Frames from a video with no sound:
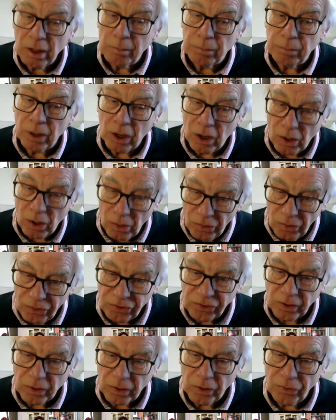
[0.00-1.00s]
but
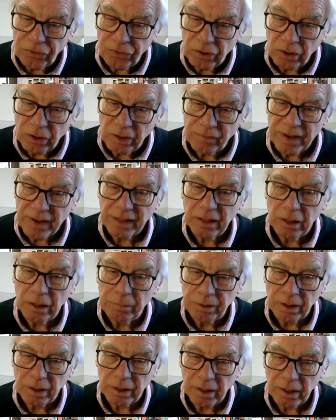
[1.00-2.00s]
also to develop
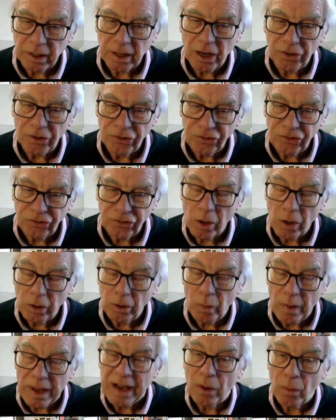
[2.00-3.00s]
a strong
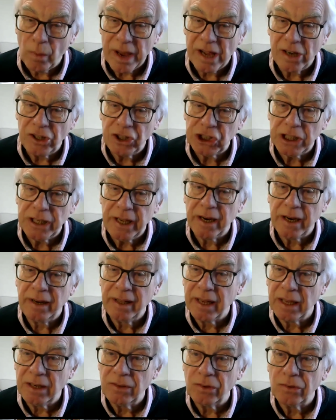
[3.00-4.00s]
railway
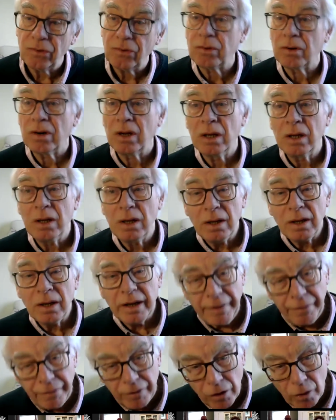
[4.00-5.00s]
engineering industry
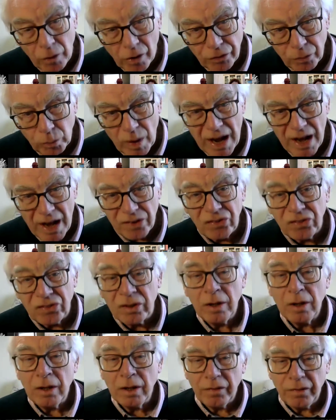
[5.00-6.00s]
in the Northwest.